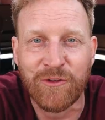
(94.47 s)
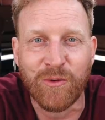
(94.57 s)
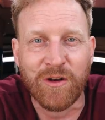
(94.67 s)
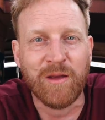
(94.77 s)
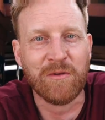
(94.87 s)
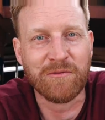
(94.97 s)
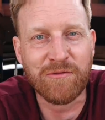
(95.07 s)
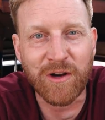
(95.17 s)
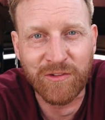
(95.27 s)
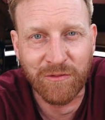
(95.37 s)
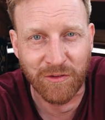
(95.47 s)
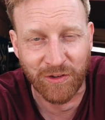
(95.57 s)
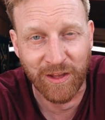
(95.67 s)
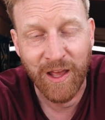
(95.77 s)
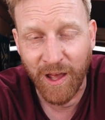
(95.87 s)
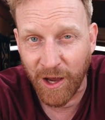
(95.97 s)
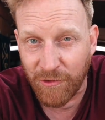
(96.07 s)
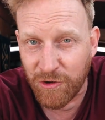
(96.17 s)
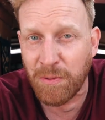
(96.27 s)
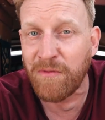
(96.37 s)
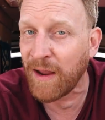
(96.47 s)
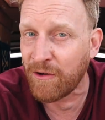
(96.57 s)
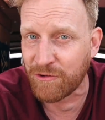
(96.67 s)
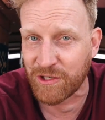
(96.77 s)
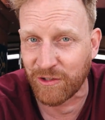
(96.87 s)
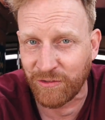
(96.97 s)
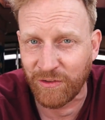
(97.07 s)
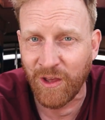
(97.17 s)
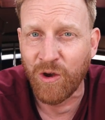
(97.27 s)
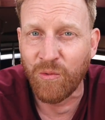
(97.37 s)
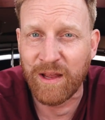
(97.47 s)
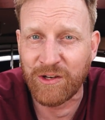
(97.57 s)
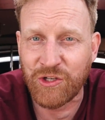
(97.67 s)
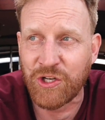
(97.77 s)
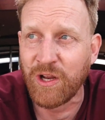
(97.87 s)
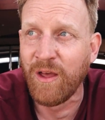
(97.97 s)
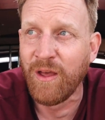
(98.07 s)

into alignment for us to visit a group of anchorages which